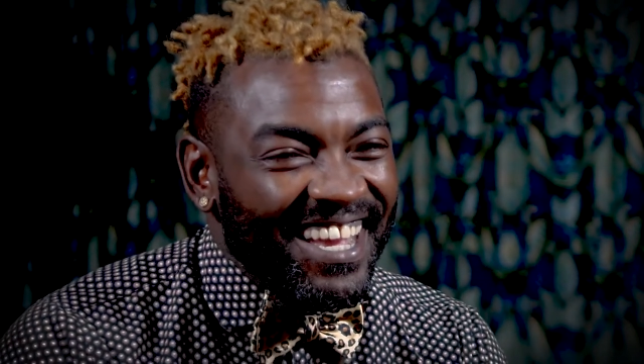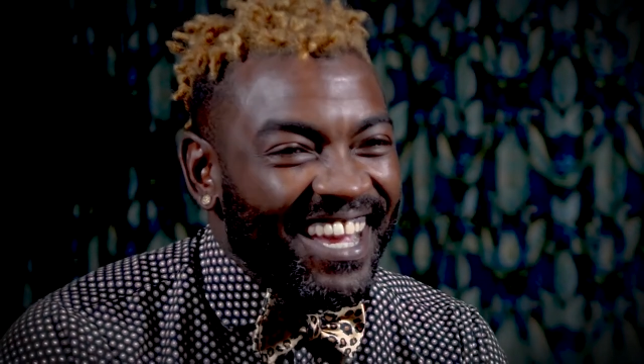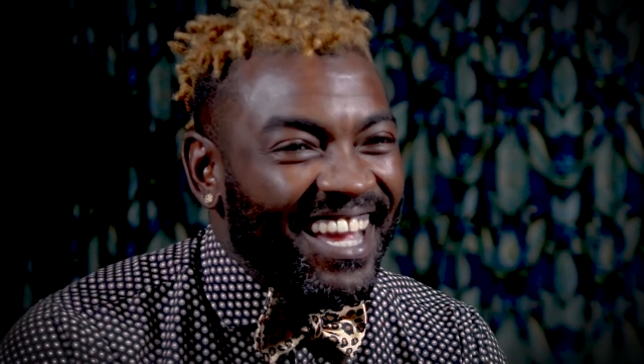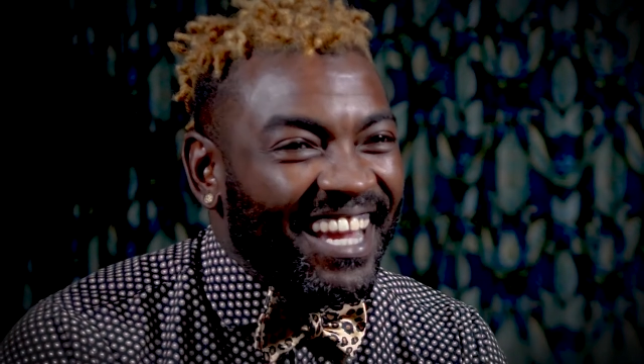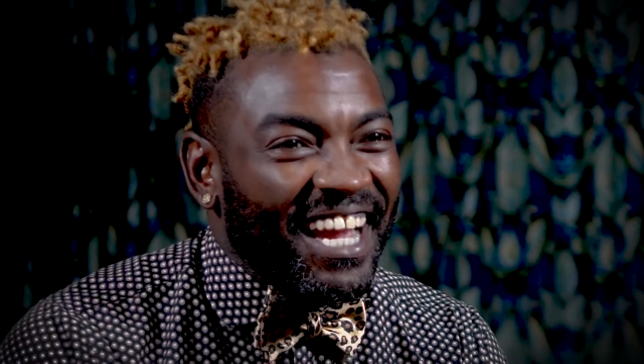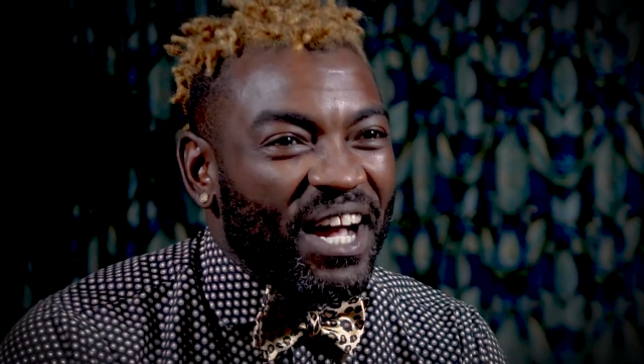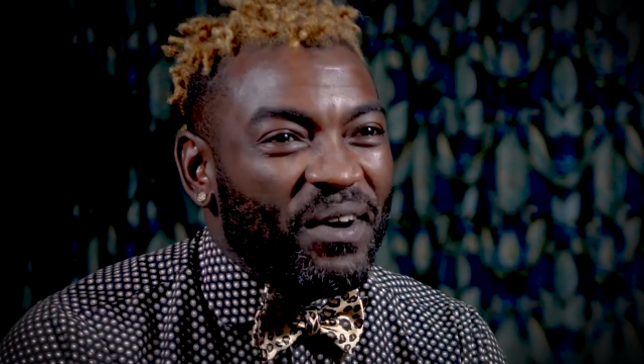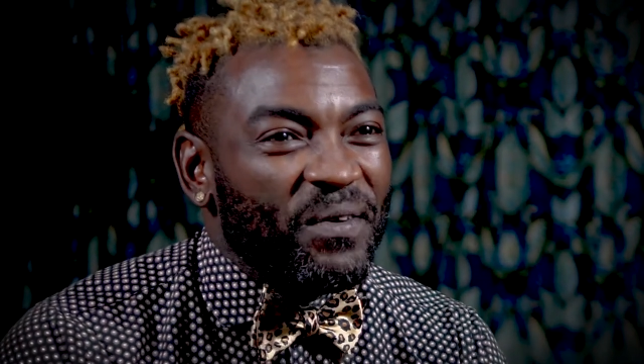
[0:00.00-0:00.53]

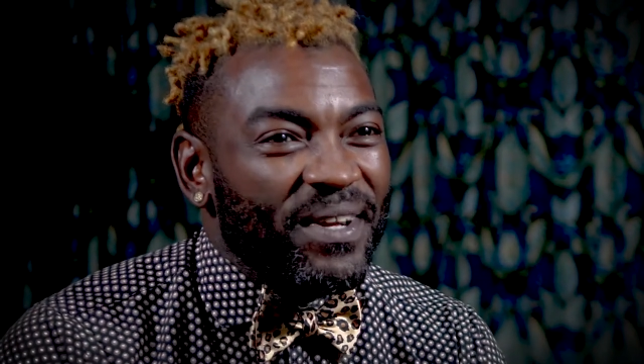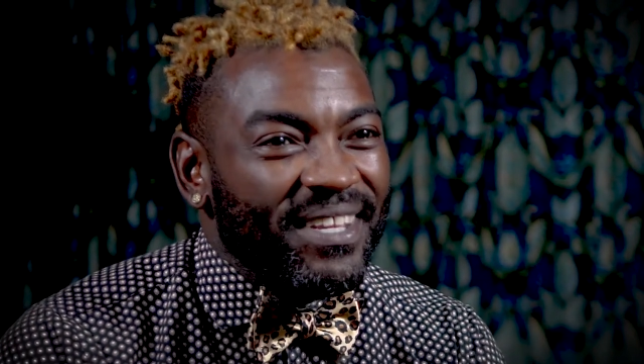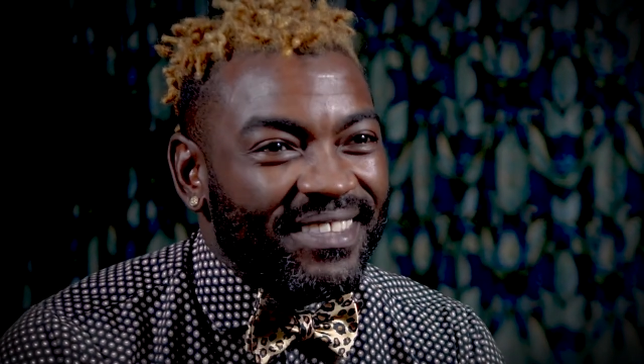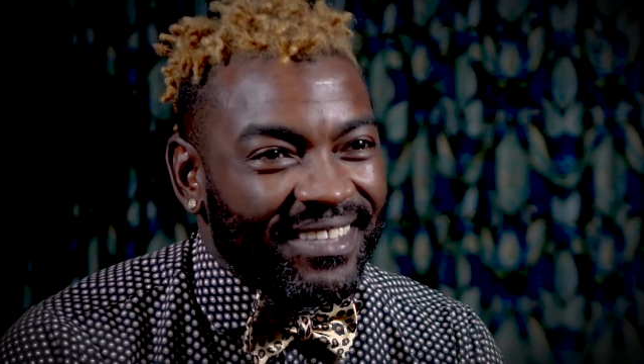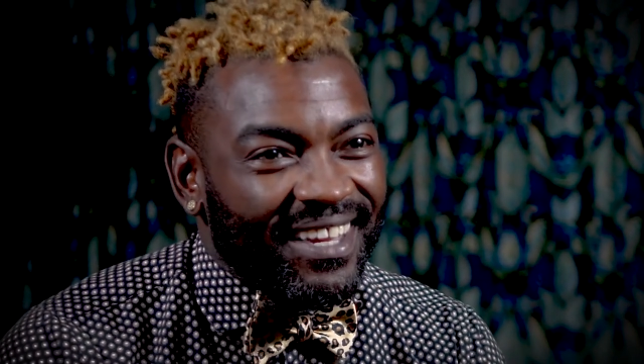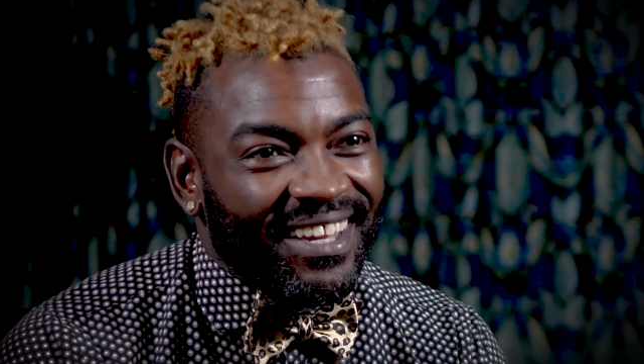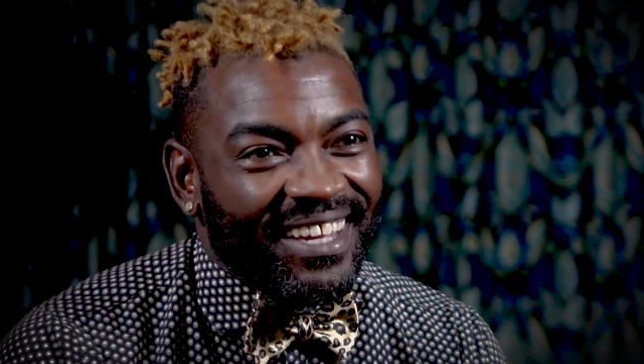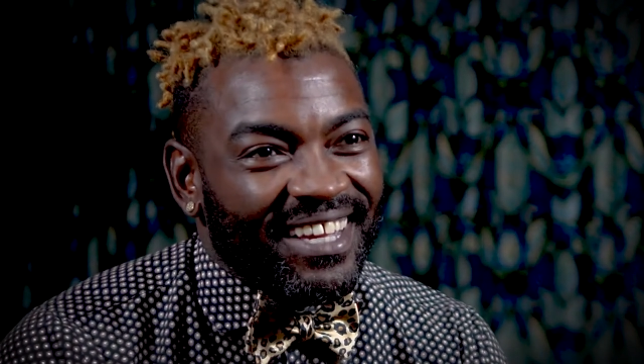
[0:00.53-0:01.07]
hang out
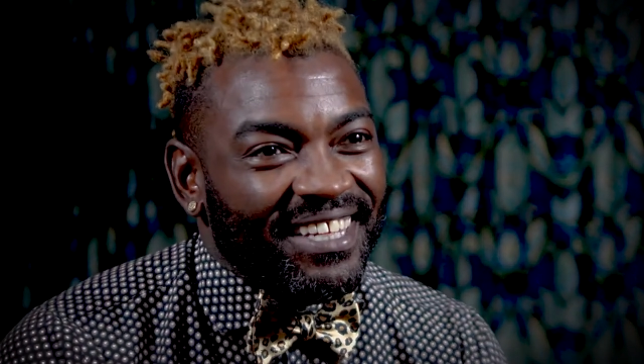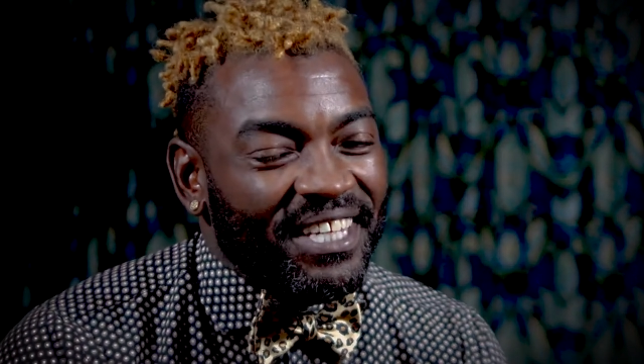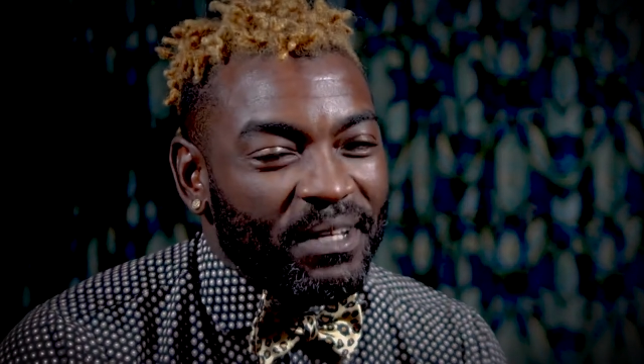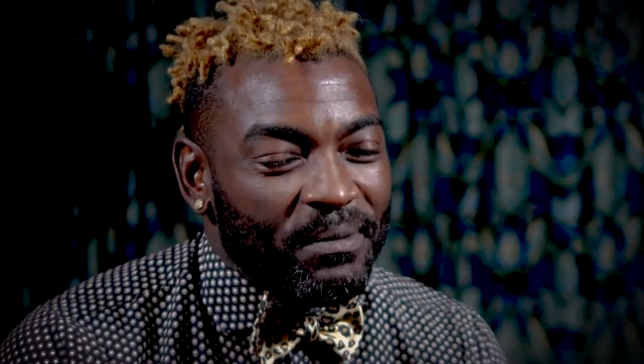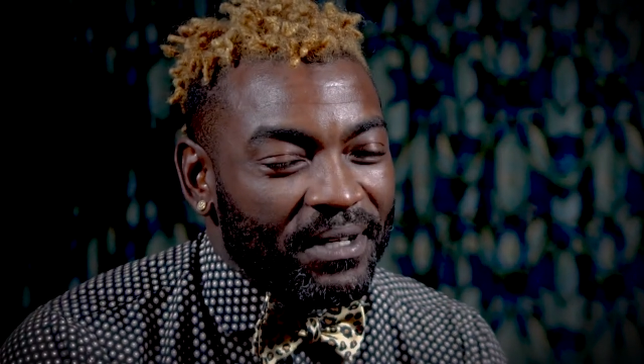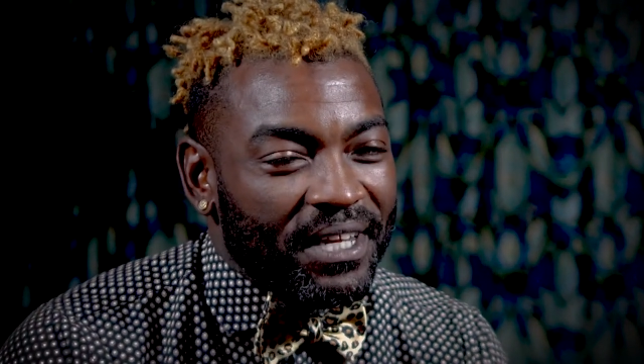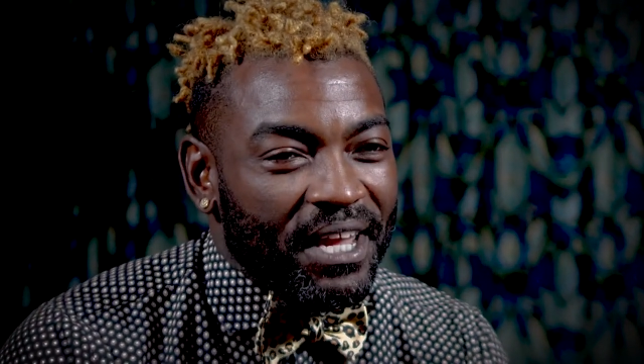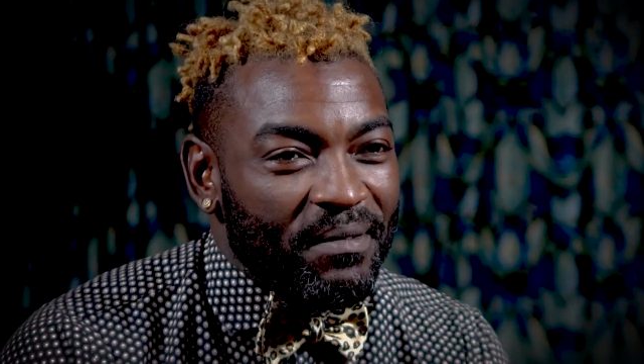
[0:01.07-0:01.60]
with, and he
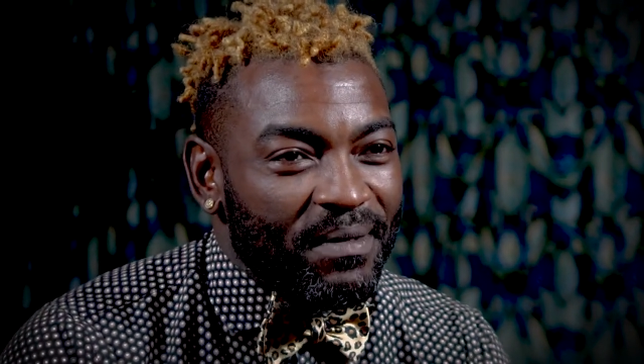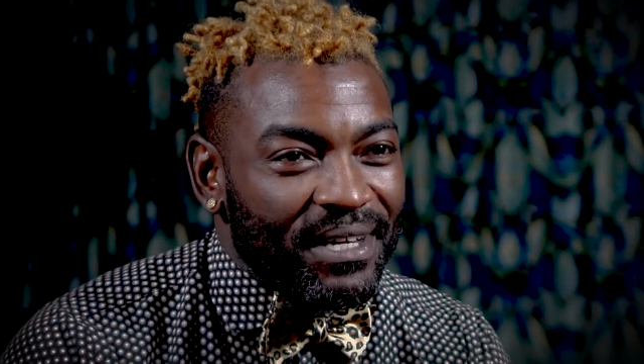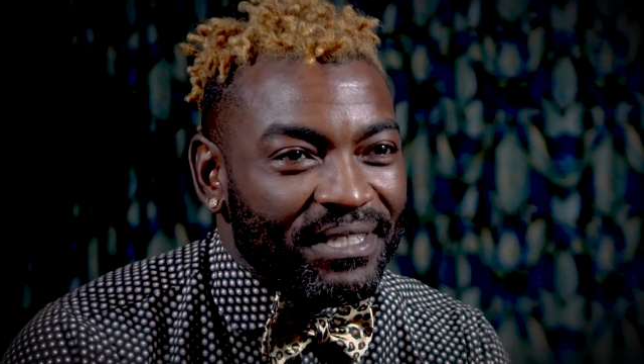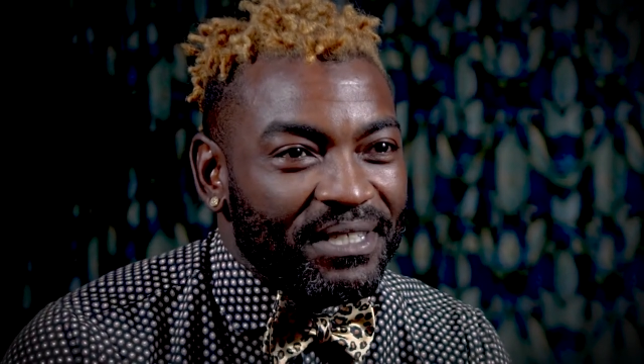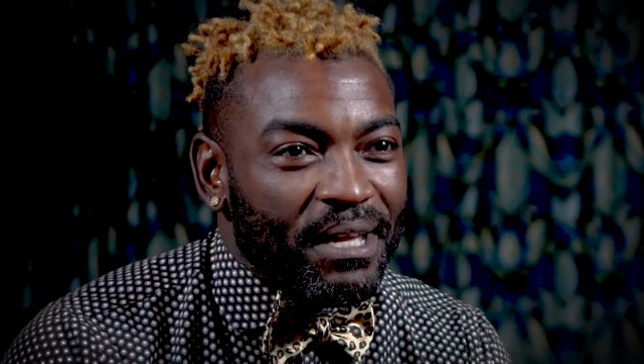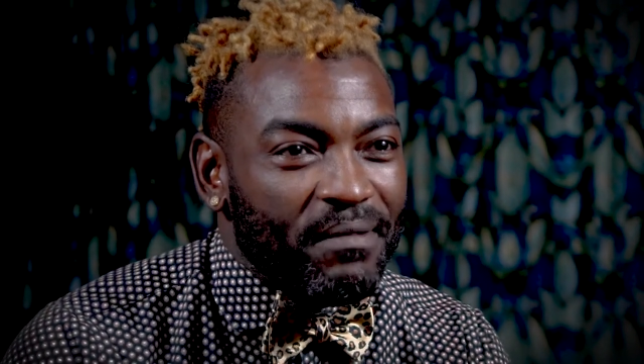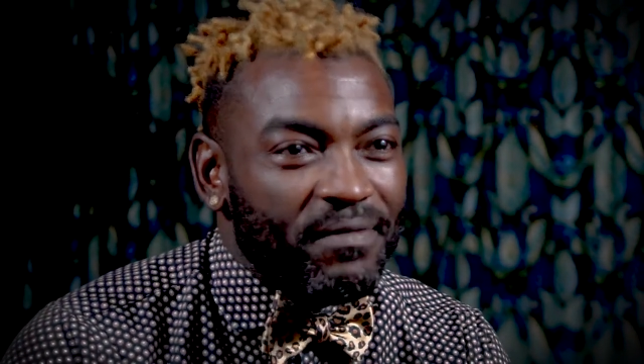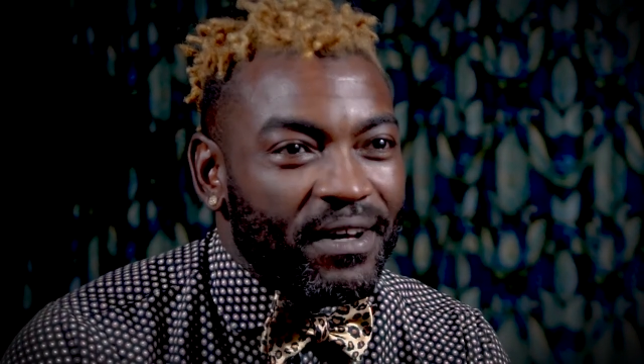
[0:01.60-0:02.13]
became my
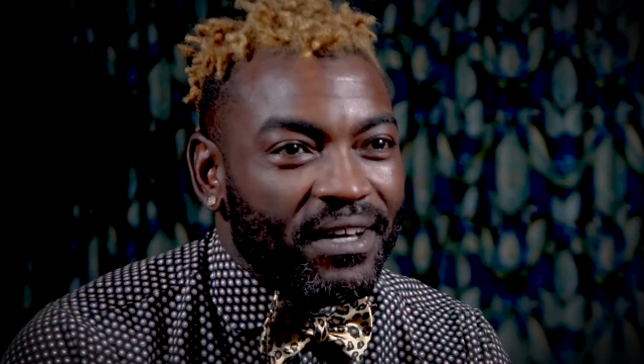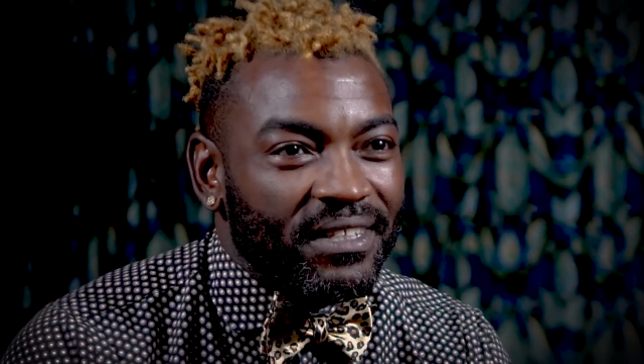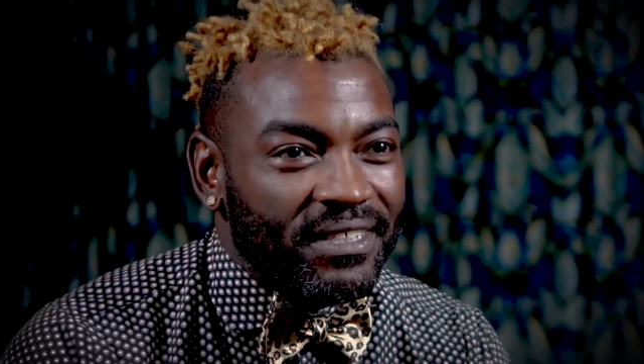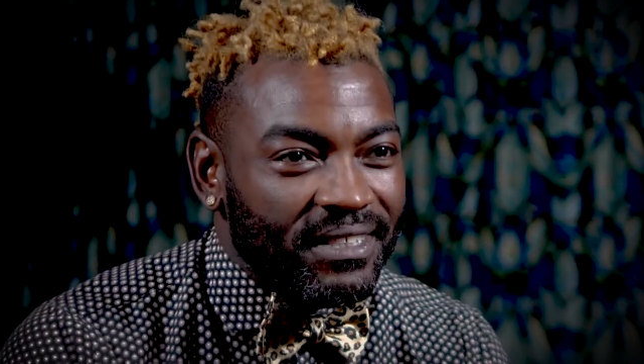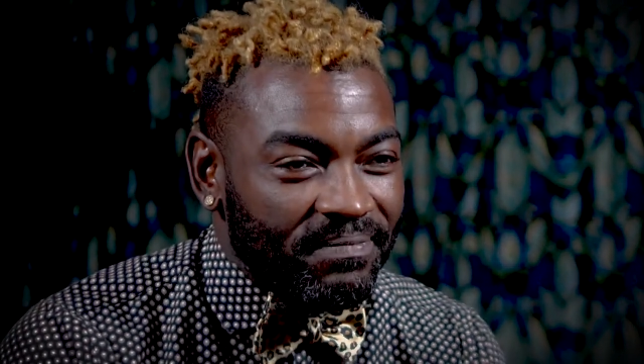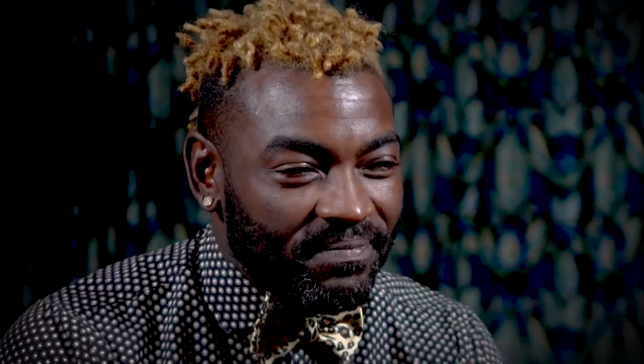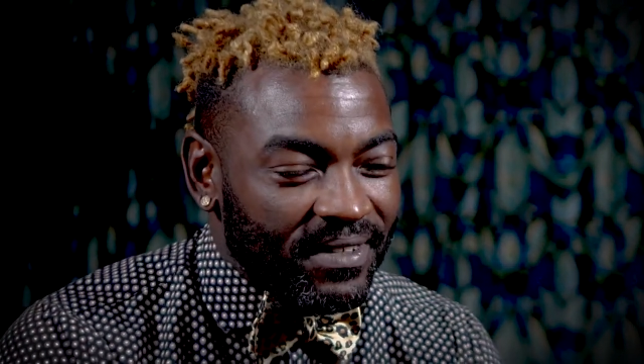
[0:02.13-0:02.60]
stepfather.